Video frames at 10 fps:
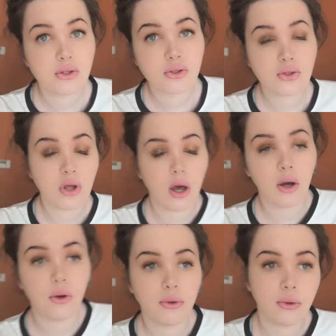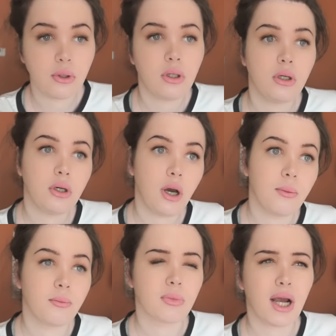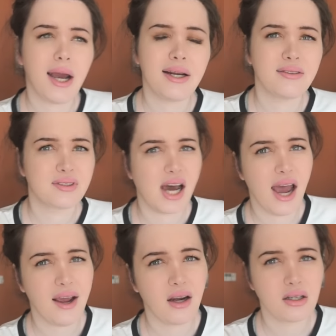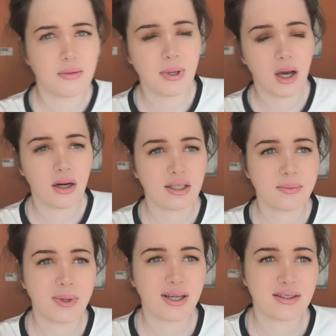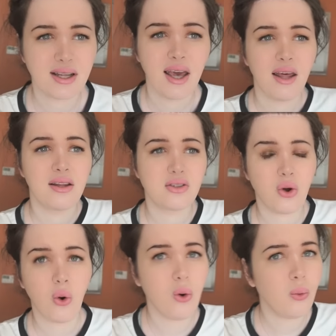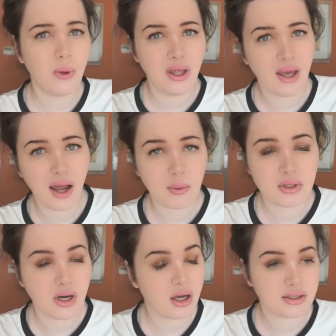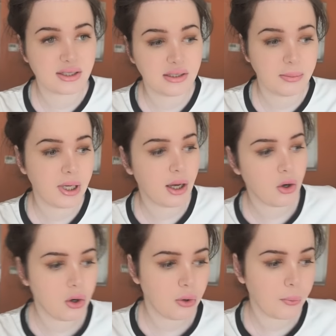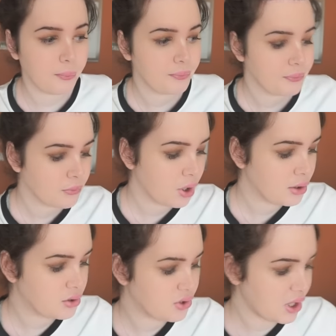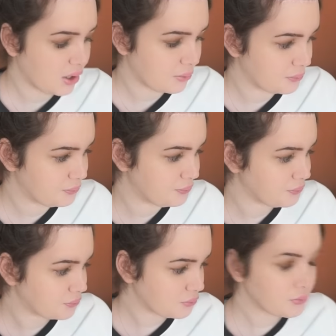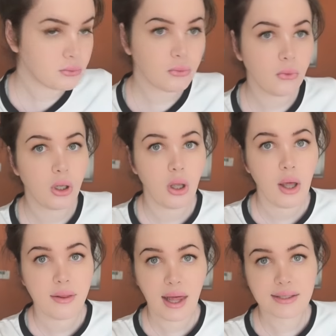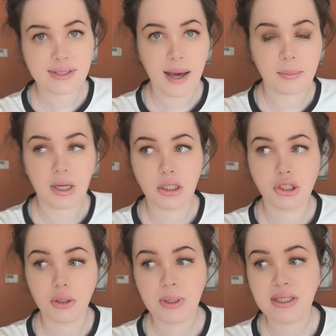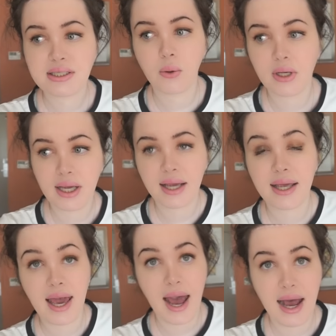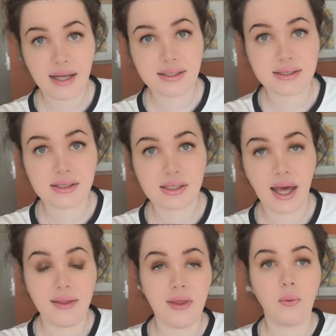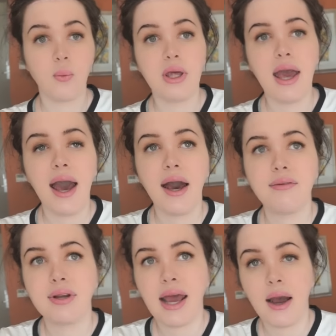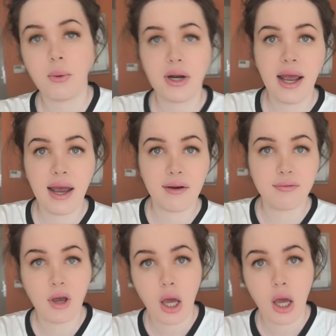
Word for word: So I'm kind of tired to be honest because this whole week I was not sleeping at all. So that's happening. Joey is going to get gas and then we have an hour and a half